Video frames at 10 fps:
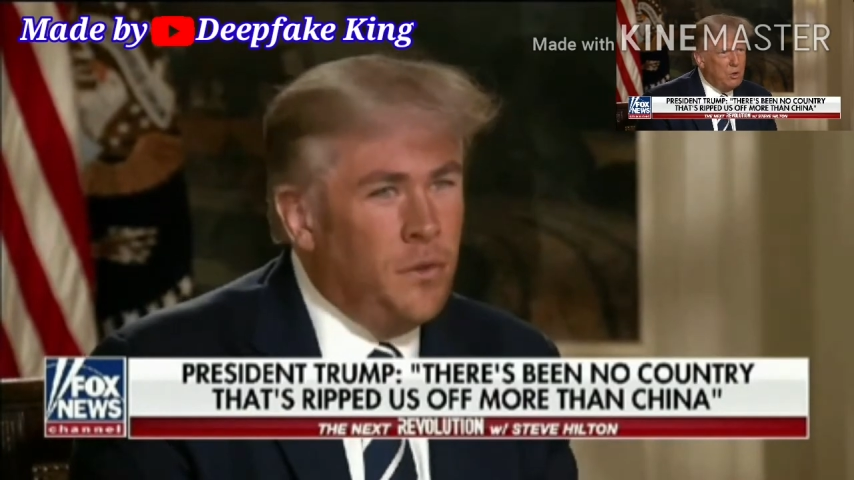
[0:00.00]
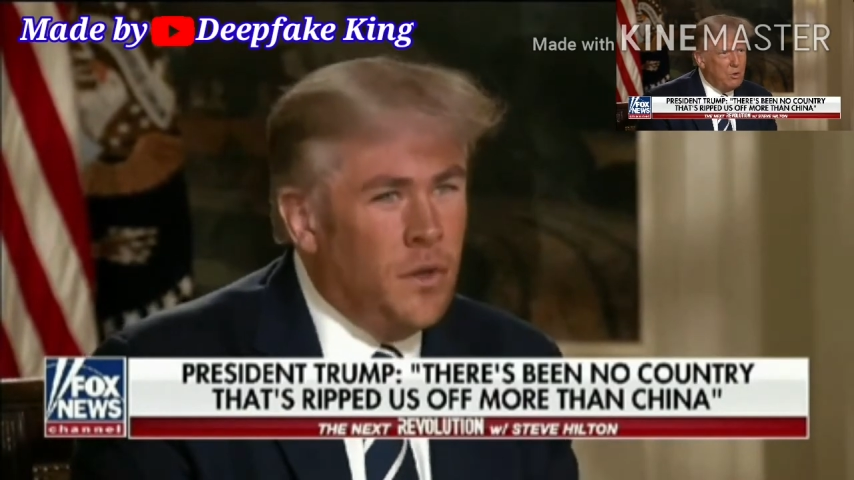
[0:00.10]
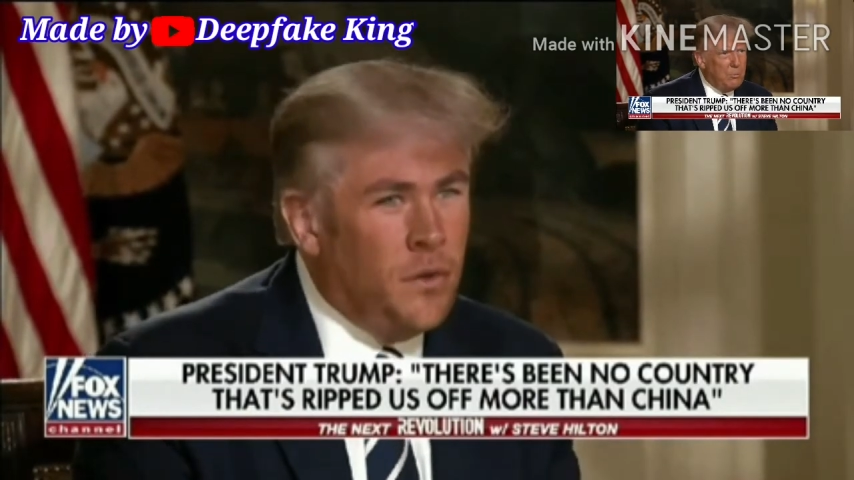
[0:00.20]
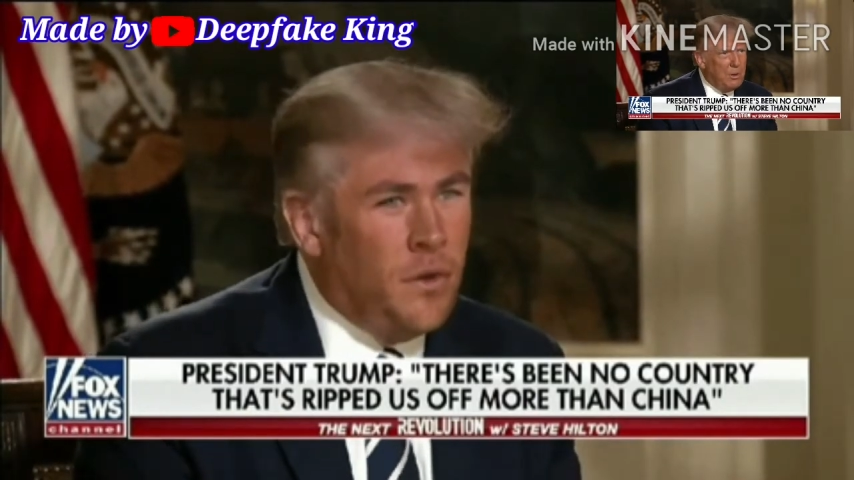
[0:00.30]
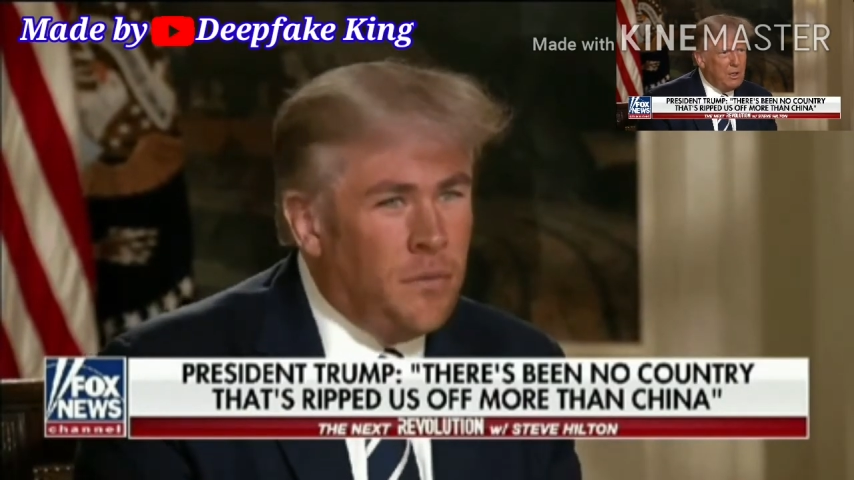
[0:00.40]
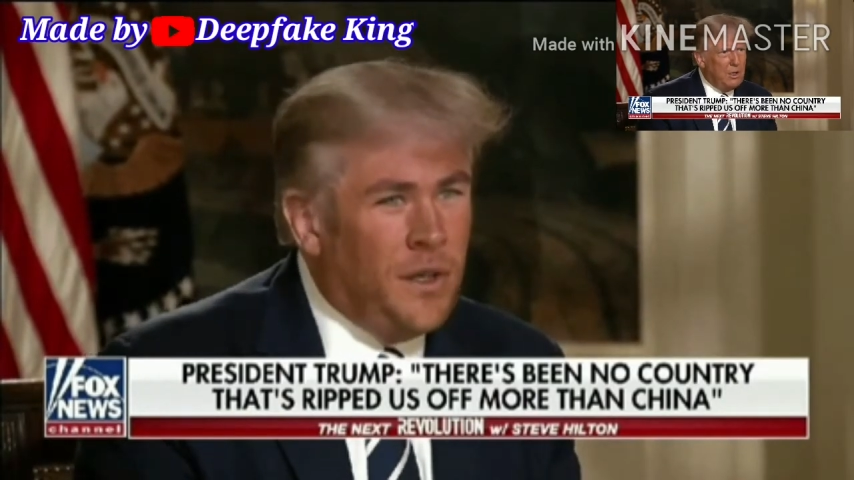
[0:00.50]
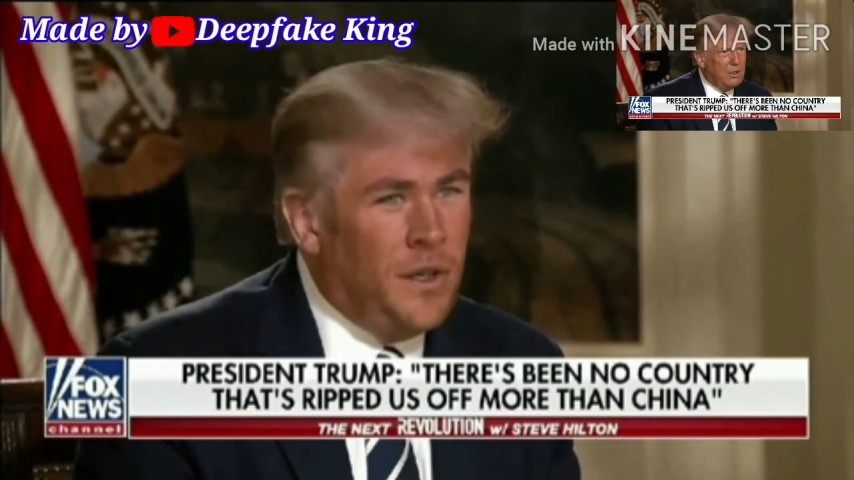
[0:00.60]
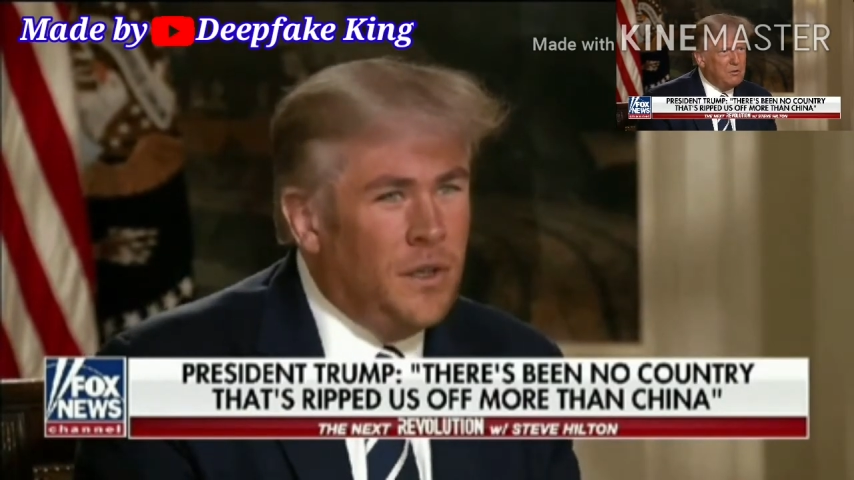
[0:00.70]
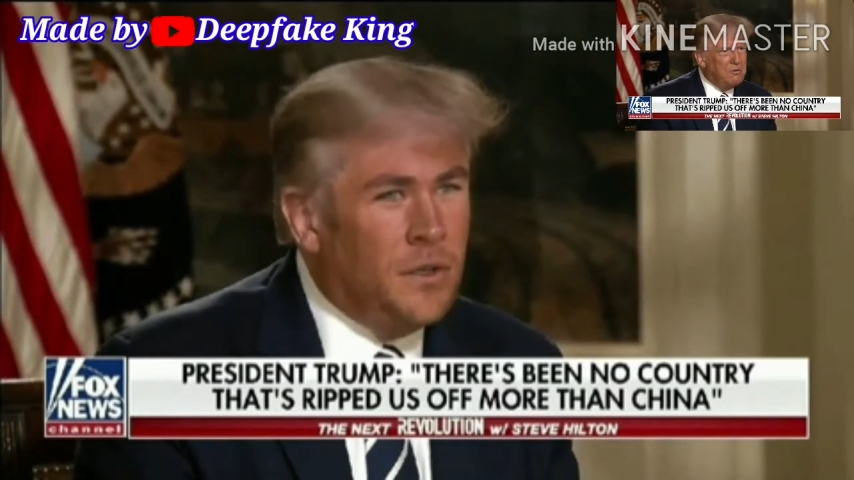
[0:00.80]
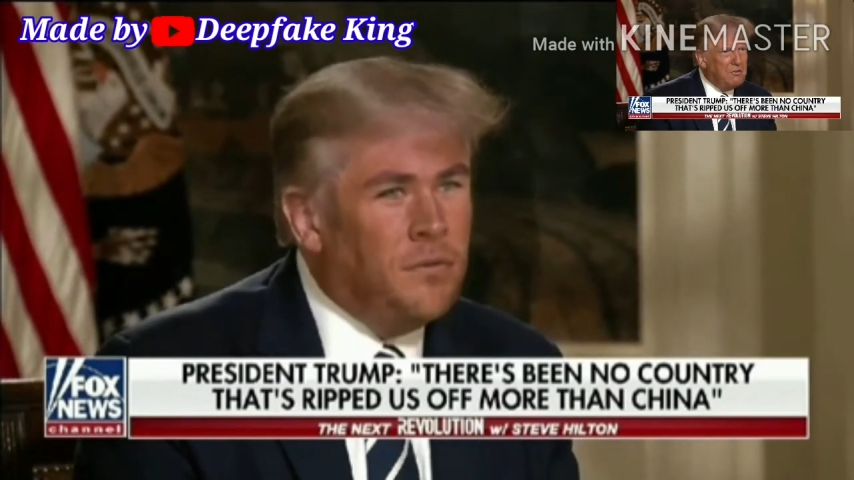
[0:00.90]
hundred
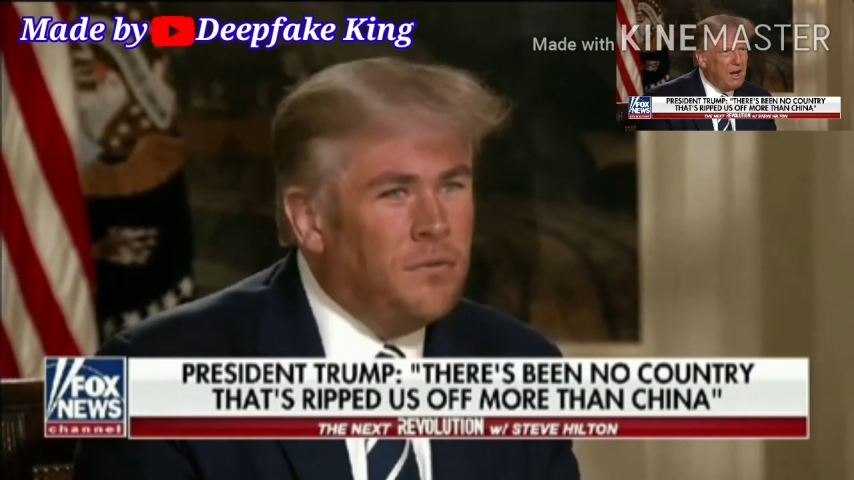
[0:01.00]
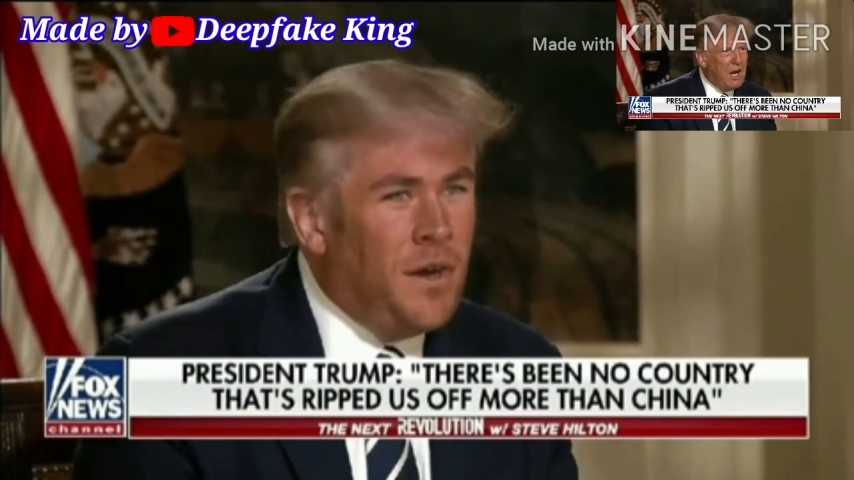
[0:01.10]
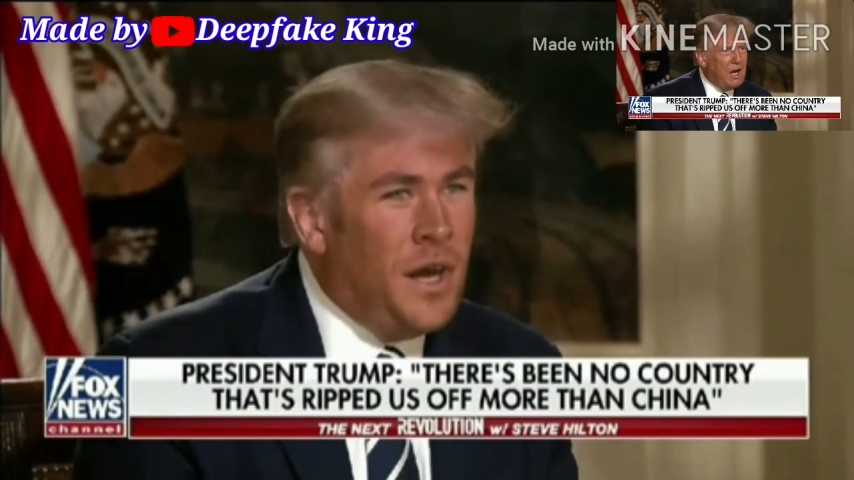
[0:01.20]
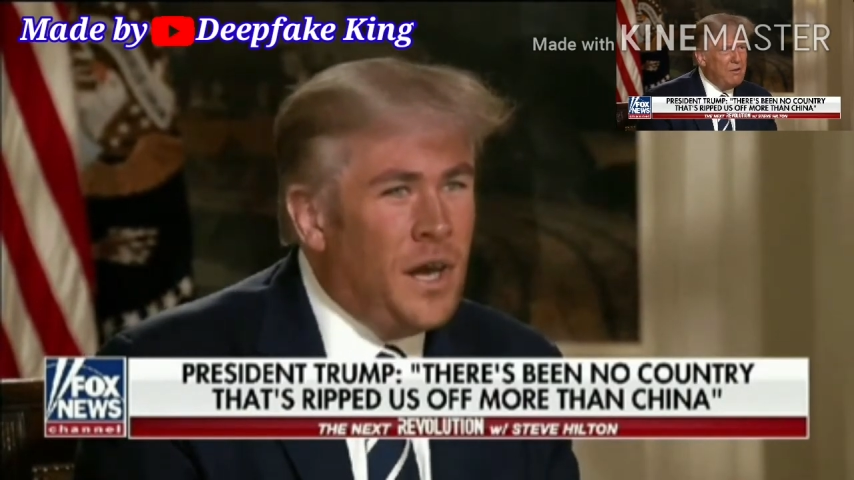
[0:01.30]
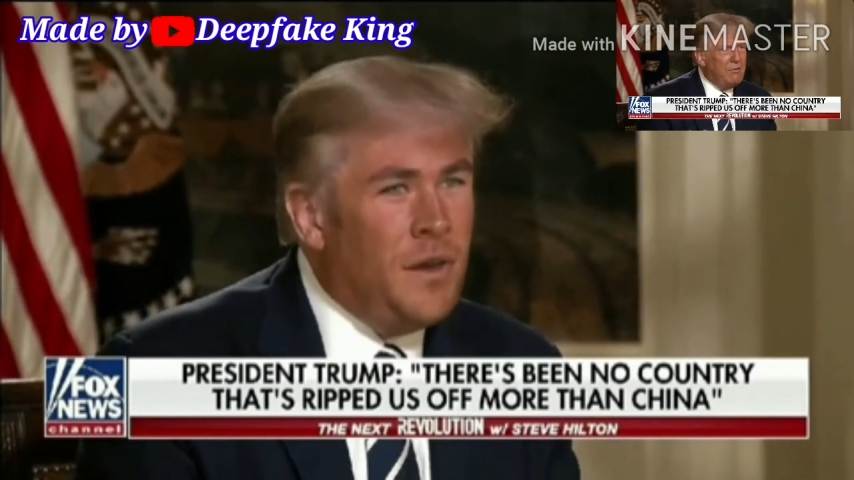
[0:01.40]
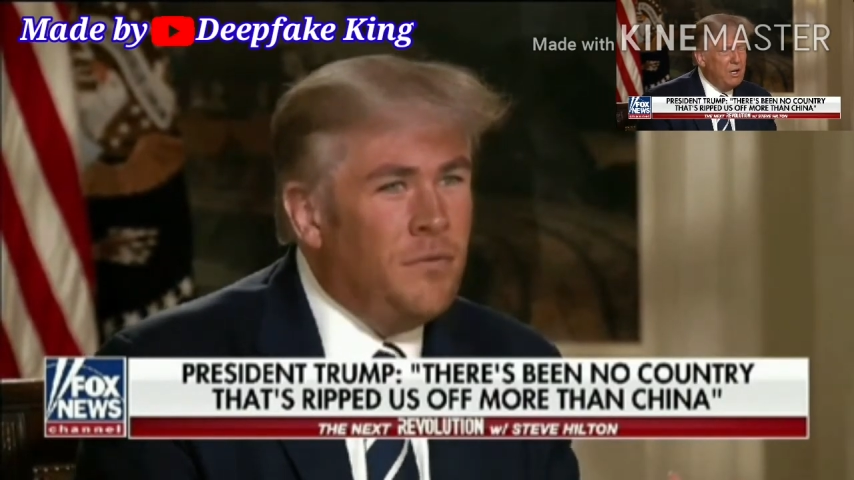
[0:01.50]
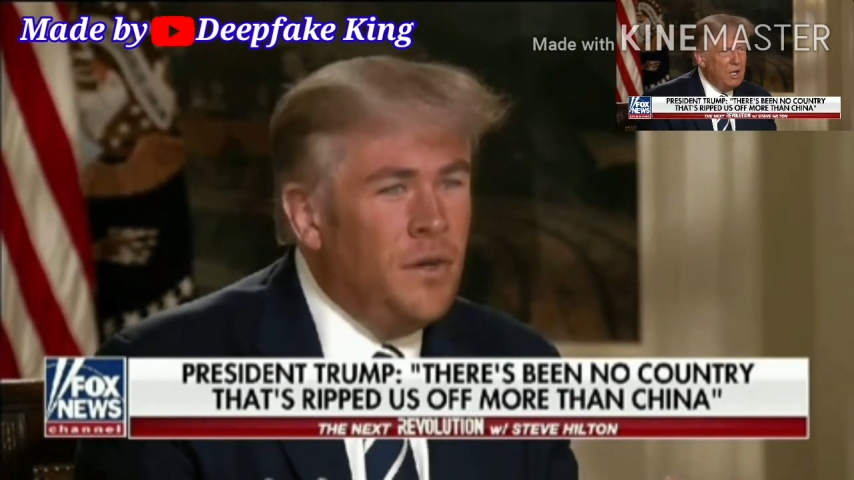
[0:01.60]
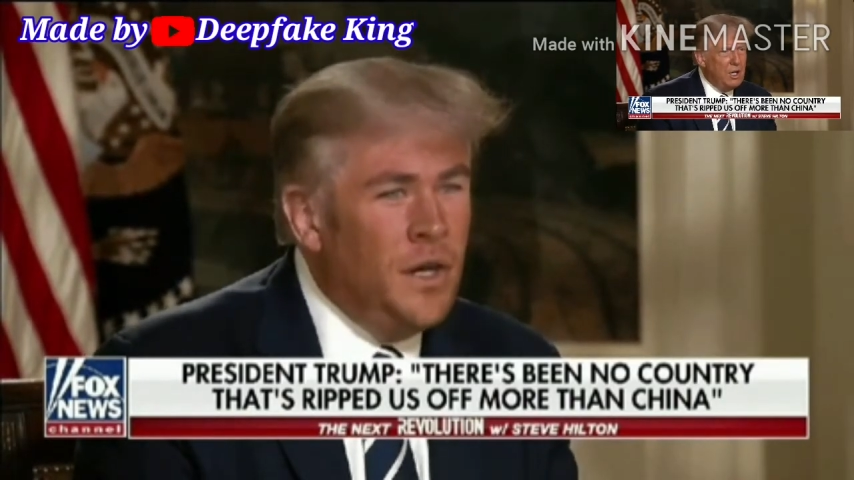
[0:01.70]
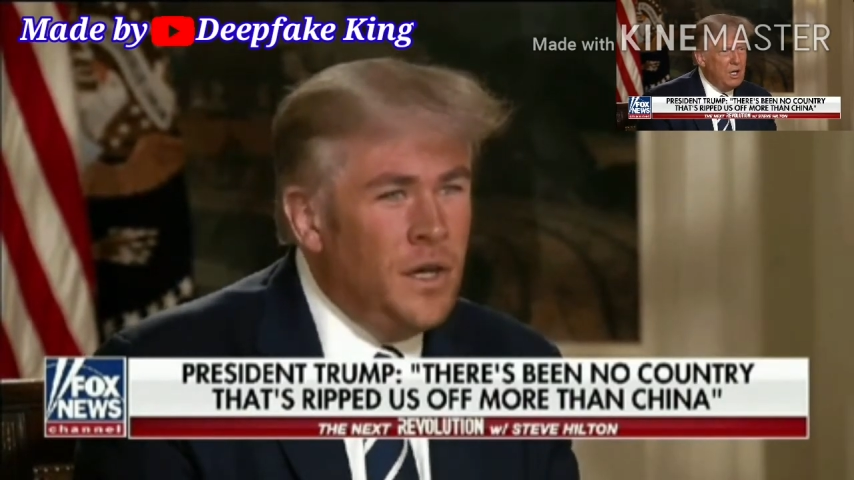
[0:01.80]
billion dollars to five